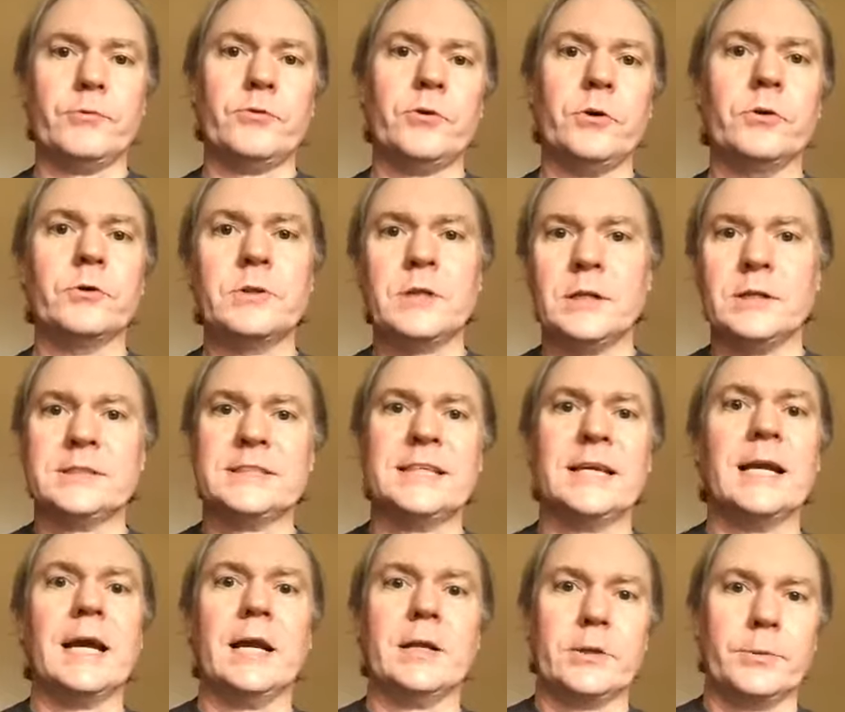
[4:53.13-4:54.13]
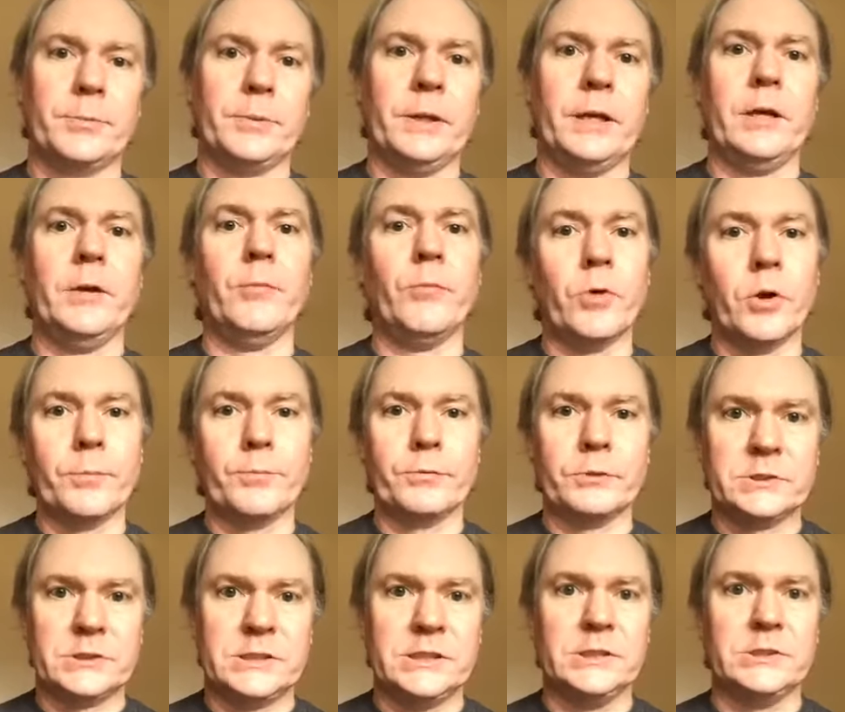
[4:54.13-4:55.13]
So Tennessee got to play in a more
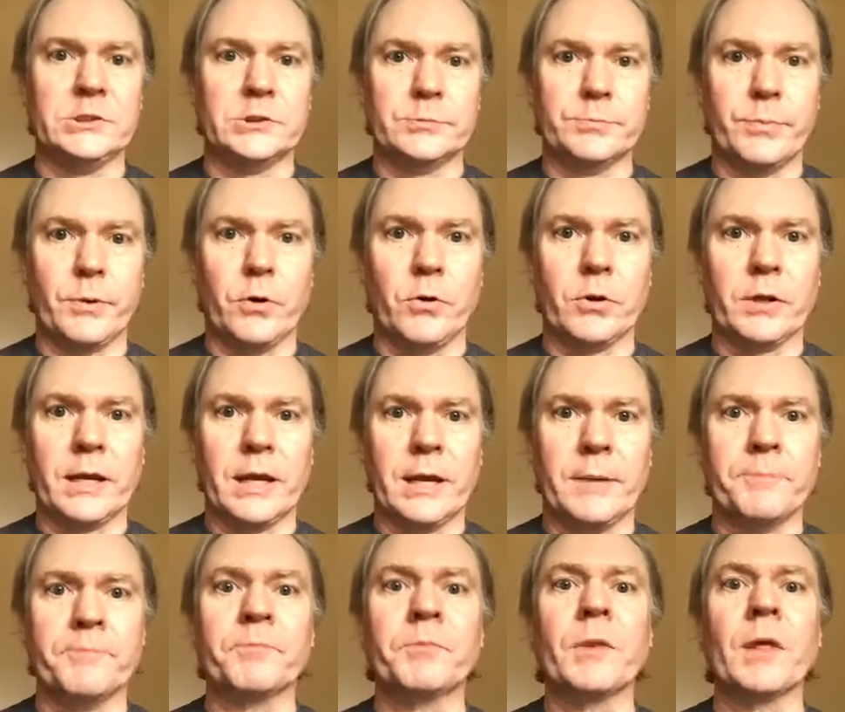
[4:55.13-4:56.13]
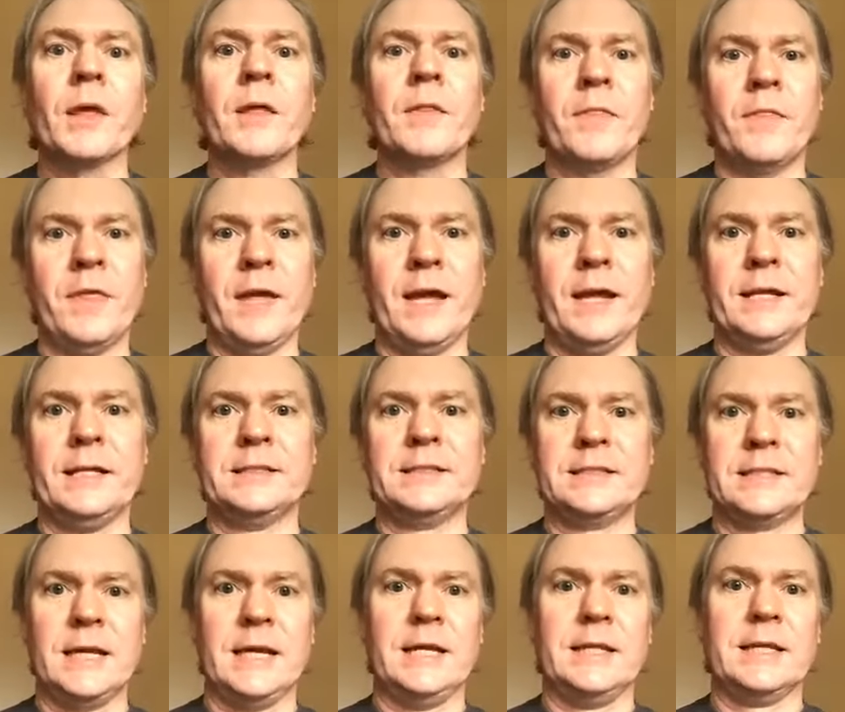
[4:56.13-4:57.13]
prestigious bowl game than,
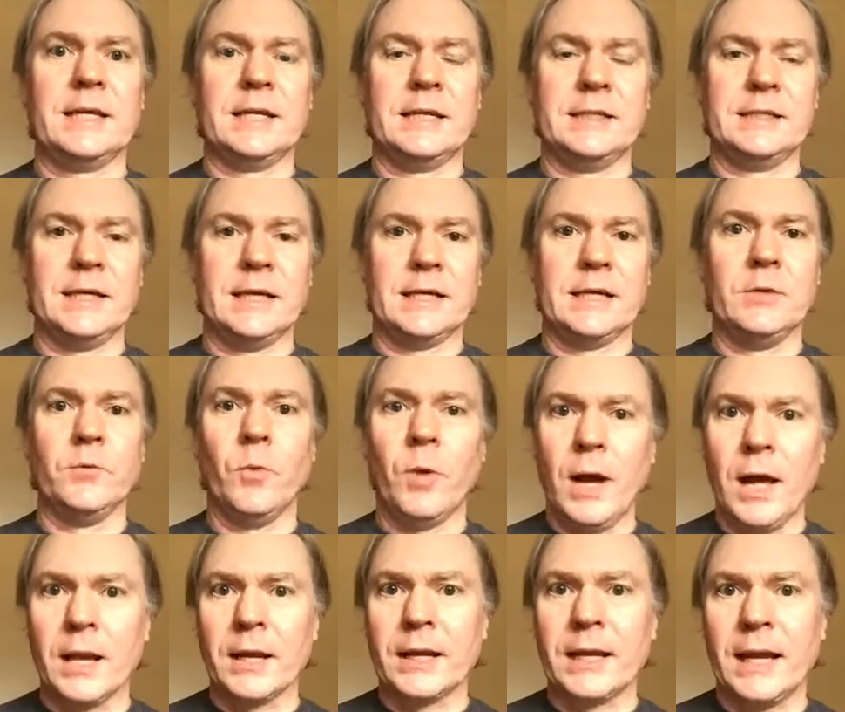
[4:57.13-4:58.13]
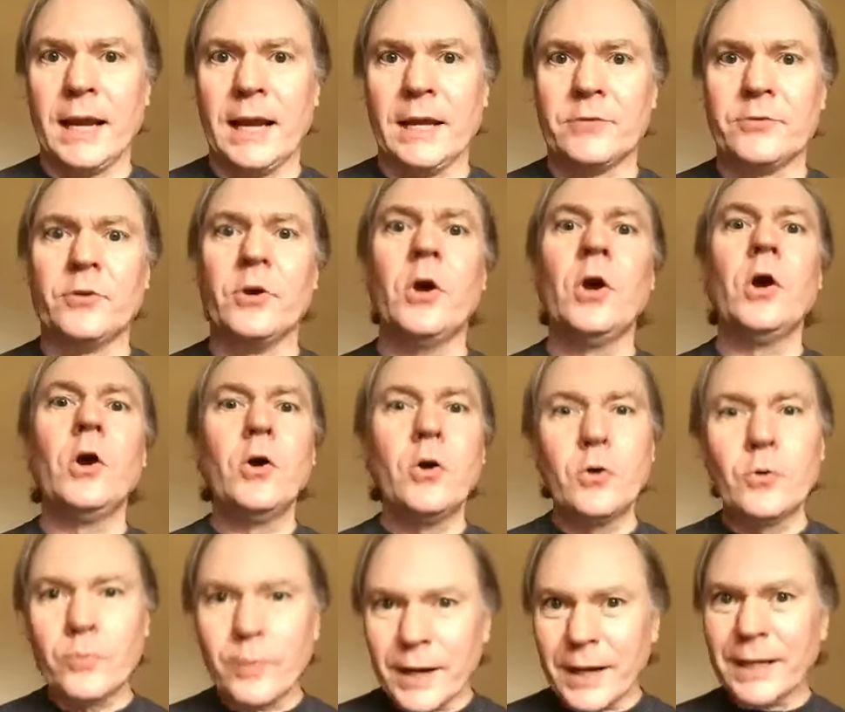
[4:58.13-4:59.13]
say, the Kentucky Wildcats,
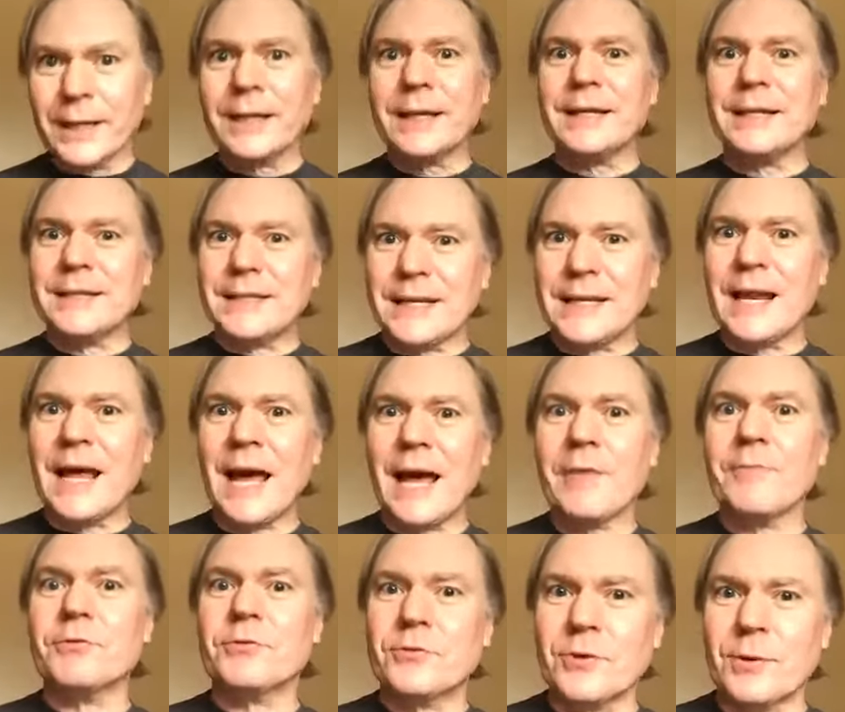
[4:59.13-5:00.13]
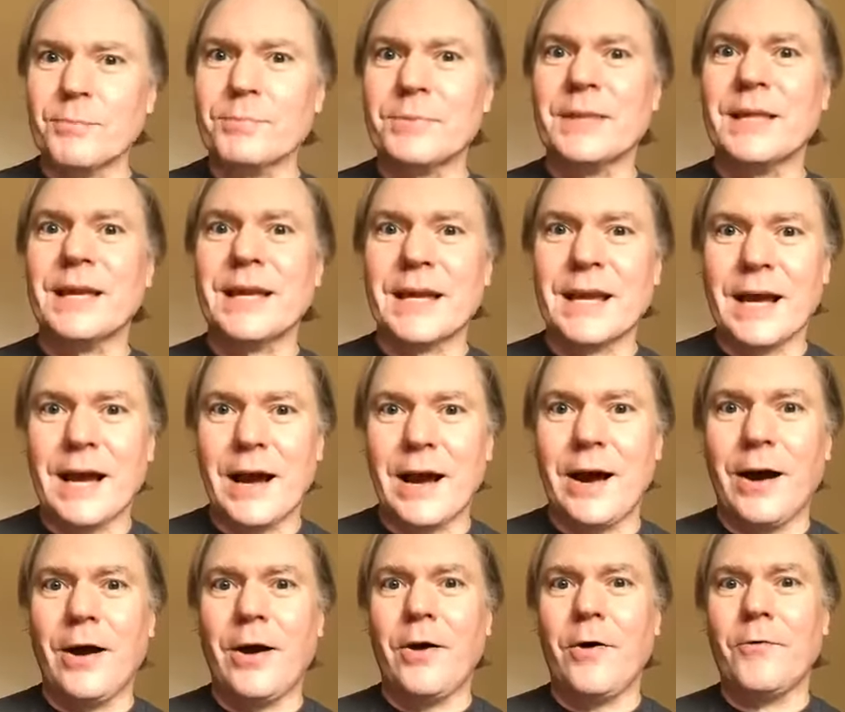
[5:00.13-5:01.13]
who really did have something
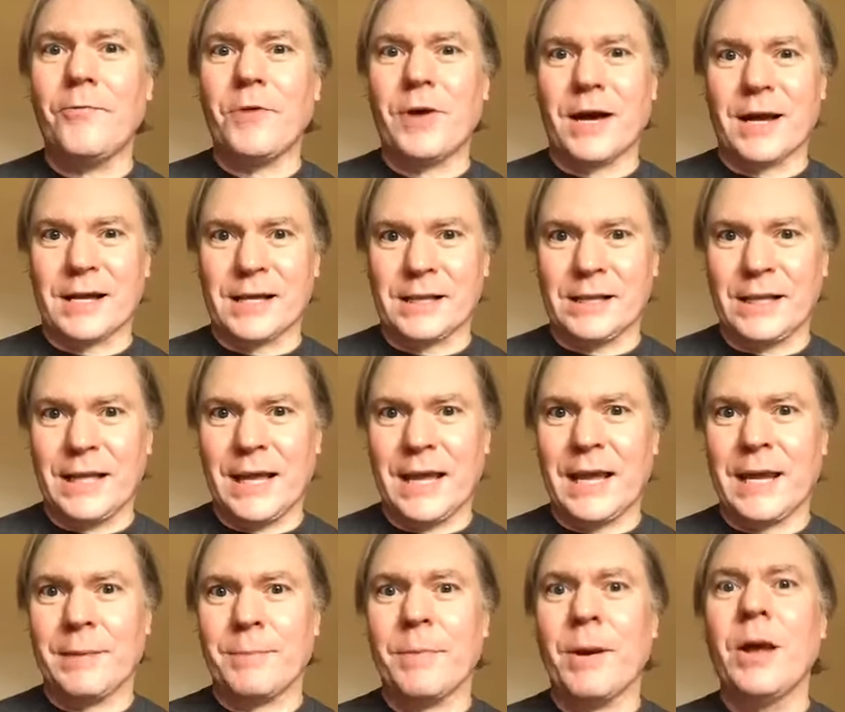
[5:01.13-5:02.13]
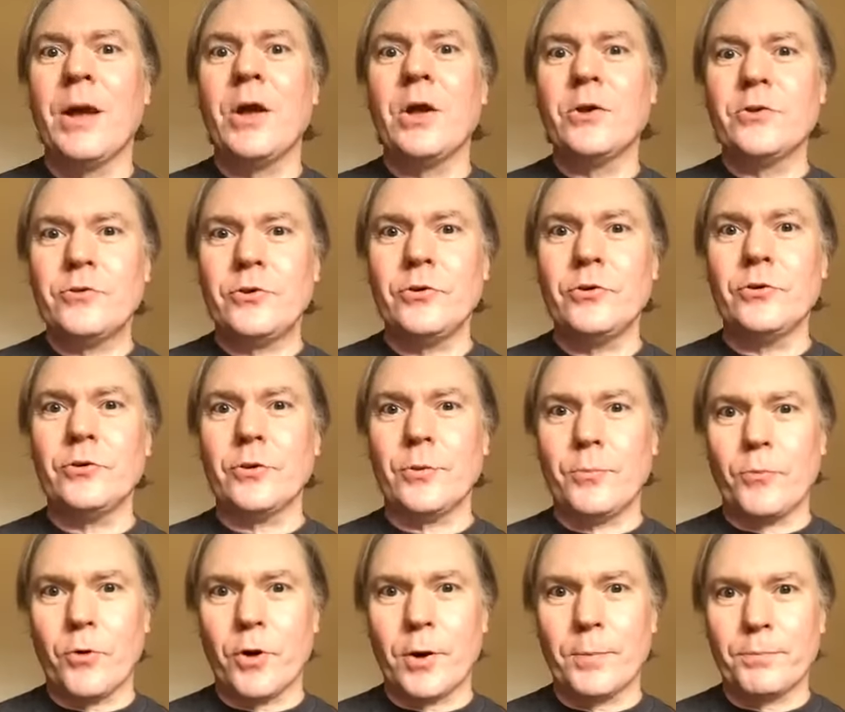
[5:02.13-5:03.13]
of a claim to the
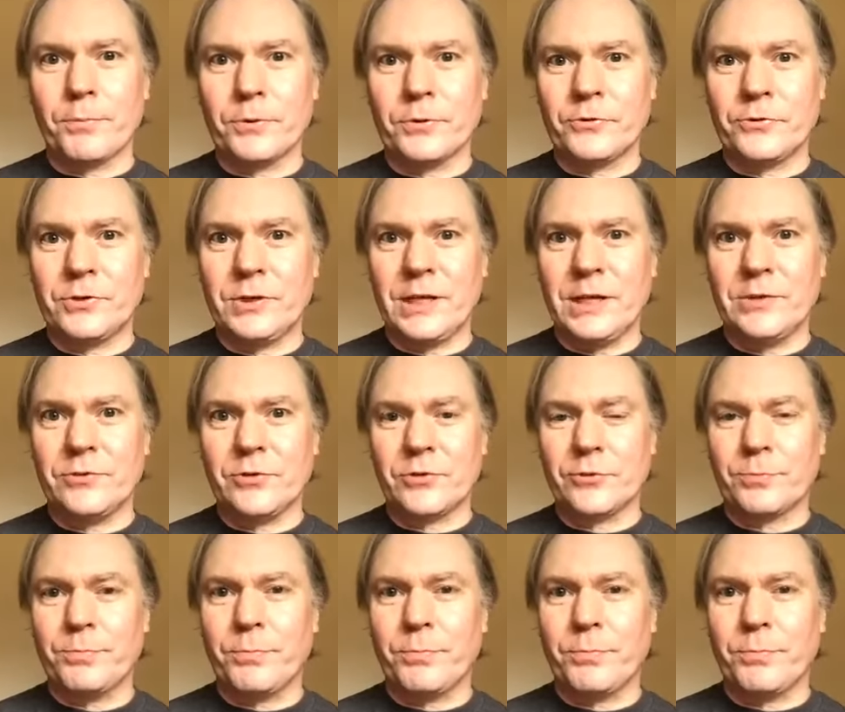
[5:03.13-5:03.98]
more prestigious